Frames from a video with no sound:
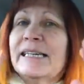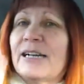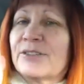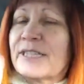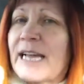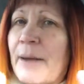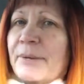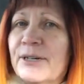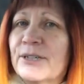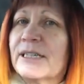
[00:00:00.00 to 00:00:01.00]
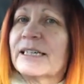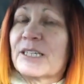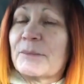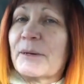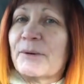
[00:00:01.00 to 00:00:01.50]
And I'll stop here to
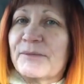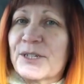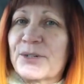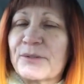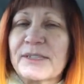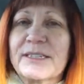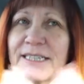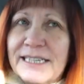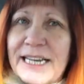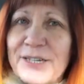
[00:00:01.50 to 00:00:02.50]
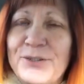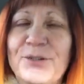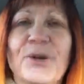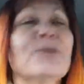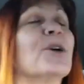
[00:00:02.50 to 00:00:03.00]
explain what visceral is in case
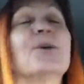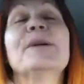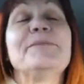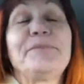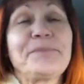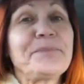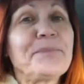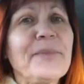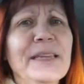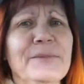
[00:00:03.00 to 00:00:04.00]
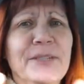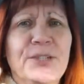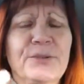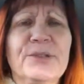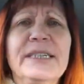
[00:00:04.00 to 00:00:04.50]
you don't know.
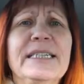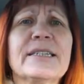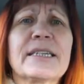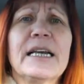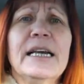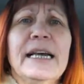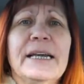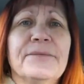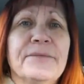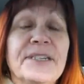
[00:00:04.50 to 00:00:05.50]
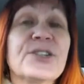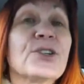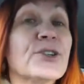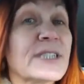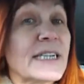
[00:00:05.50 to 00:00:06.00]
Visceral is a
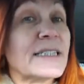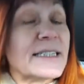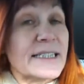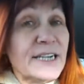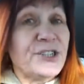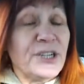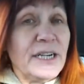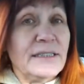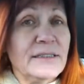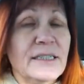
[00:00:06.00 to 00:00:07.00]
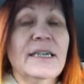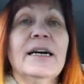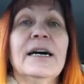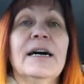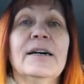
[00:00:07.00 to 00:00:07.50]
physical sensation
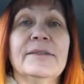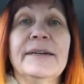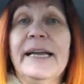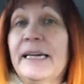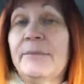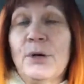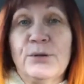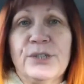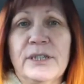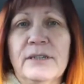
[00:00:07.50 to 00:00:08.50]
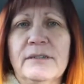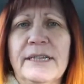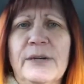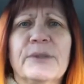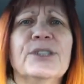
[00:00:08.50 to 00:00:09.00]
of an emotion.
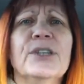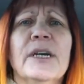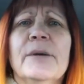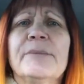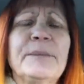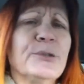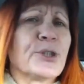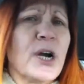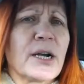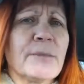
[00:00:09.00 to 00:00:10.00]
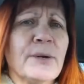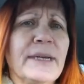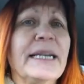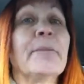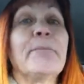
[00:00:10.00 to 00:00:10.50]
Like when people talk
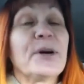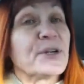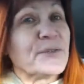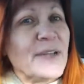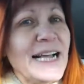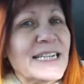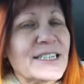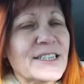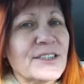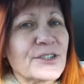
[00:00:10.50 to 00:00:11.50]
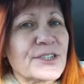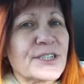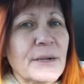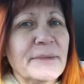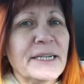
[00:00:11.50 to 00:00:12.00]
about getting butterflies in their
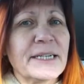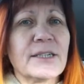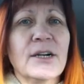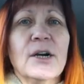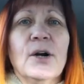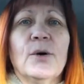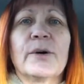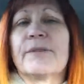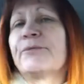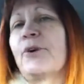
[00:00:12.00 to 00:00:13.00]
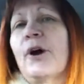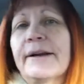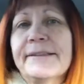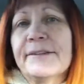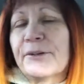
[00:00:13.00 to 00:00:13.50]
stomach or a
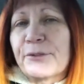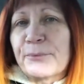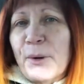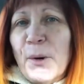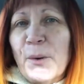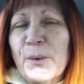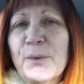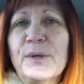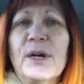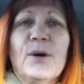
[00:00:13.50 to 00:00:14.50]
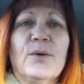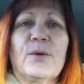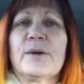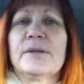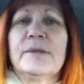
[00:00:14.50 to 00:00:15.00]
frog in their throat
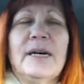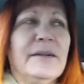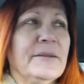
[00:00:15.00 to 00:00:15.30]
or